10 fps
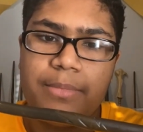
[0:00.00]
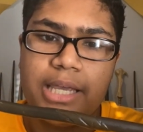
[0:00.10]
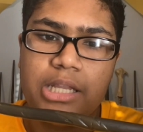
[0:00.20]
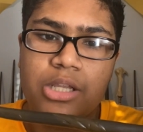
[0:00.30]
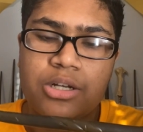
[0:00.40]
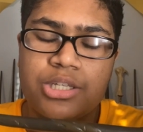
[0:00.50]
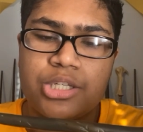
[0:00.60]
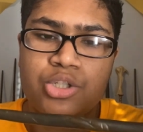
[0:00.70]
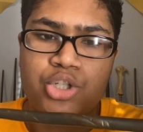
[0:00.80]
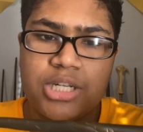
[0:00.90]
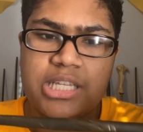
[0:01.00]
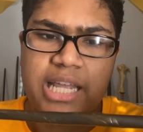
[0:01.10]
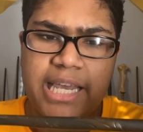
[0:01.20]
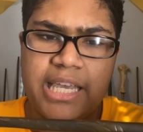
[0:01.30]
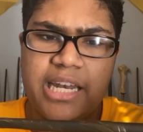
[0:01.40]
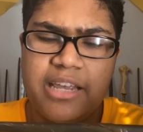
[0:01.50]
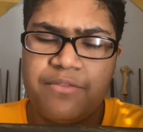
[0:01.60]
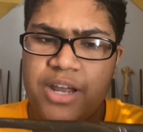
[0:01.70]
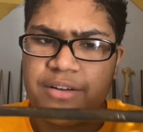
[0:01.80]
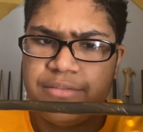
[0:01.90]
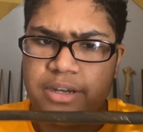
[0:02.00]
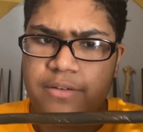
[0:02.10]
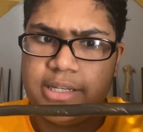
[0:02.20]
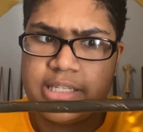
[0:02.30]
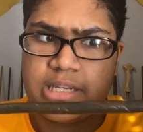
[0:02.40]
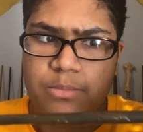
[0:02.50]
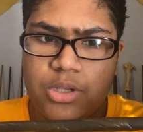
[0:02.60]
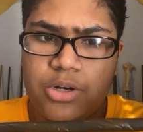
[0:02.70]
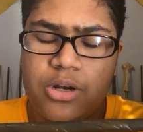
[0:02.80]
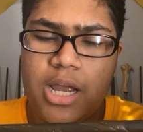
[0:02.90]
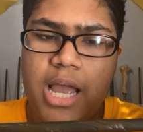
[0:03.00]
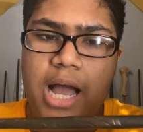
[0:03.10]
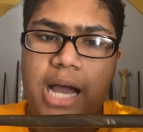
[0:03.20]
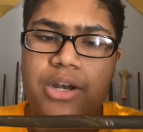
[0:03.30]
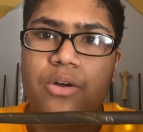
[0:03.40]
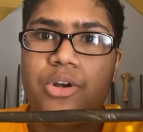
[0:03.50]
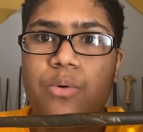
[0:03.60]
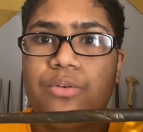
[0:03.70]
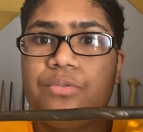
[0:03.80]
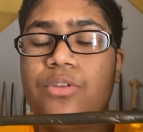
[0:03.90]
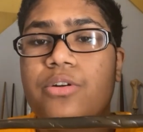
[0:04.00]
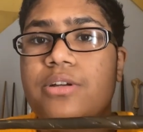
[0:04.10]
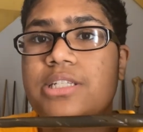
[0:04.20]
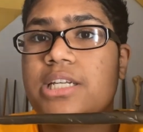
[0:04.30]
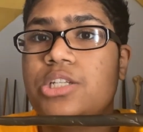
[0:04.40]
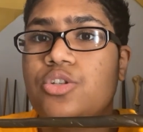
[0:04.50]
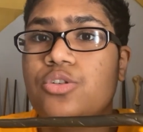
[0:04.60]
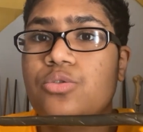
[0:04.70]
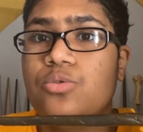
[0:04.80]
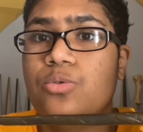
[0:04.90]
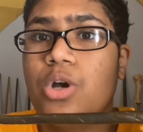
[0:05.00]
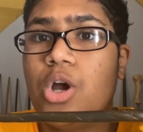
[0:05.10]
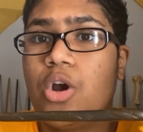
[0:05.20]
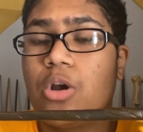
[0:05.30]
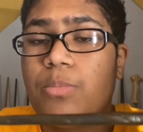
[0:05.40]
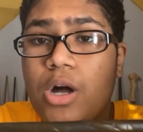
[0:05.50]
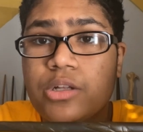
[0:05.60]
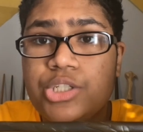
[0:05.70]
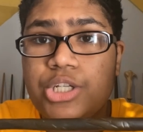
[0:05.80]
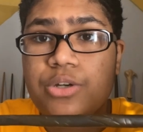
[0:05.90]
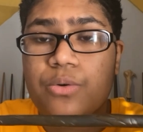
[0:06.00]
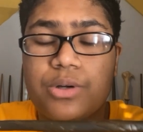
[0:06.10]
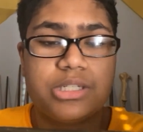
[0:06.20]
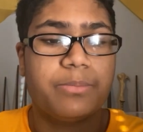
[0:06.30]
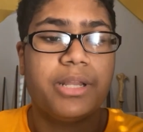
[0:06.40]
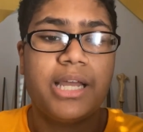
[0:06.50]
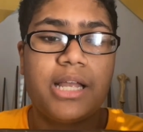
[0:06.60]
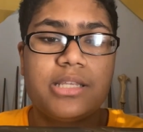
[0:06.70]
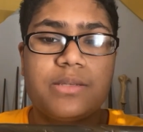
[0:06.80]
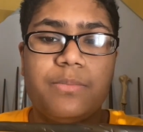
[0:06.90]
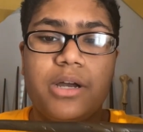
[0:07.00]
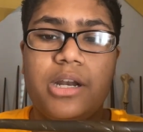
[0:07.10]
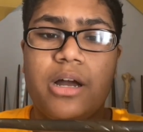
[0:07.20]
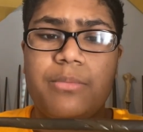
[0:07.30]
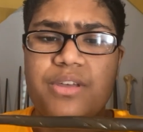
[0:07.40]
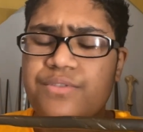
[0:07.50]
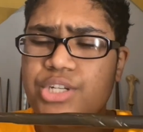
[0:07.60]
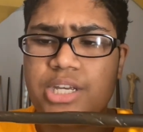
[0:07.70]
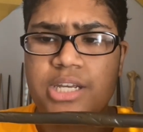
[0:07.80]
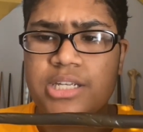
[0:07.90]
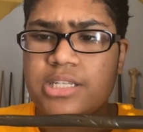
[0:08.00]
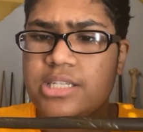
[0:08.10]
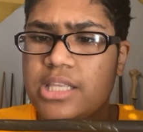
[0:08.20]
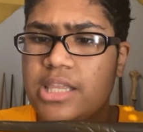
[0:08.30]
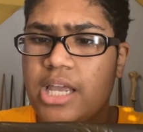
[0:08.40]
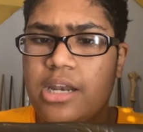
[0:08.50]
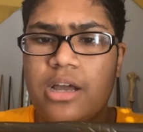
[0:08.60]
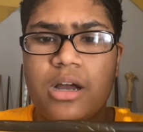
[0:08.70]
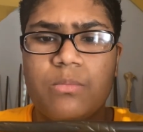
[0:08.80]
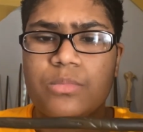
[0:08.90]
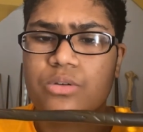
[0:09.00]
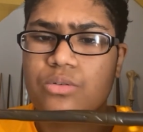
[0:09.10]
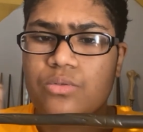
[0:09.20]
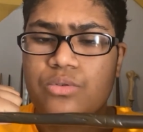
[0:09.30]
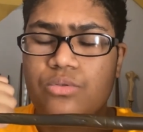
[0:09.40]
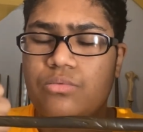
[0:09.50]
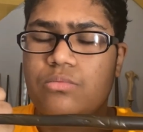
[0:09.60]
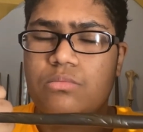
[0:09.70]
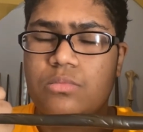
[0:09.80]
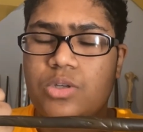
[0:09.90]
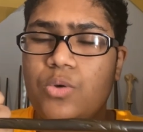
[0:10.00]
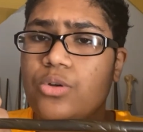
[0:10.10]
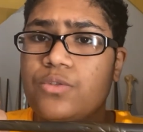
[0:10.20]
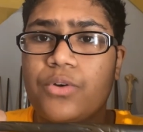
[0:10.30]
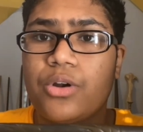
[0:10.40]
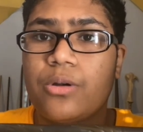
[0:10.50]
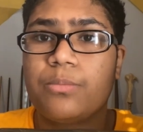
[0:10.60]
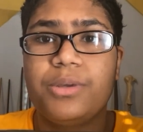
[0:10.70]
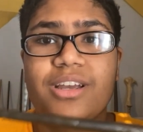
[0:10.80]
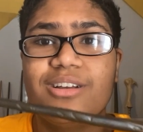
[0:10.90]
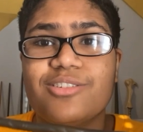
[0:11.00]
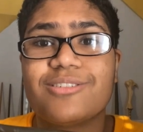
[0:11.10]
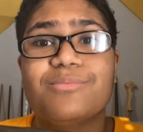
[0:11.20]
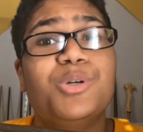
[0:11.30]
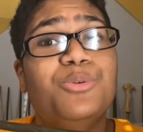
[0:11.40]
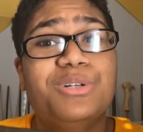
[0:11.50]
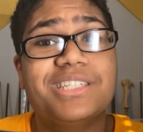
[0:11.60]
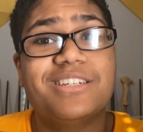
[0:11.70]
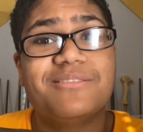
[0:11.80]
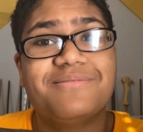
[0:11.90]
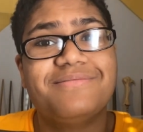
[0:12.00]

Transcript: It looks just like it, if not very similar. I don't know if Fleur is into herbology or into plants, but if she is, then kudos for her, because who isn't?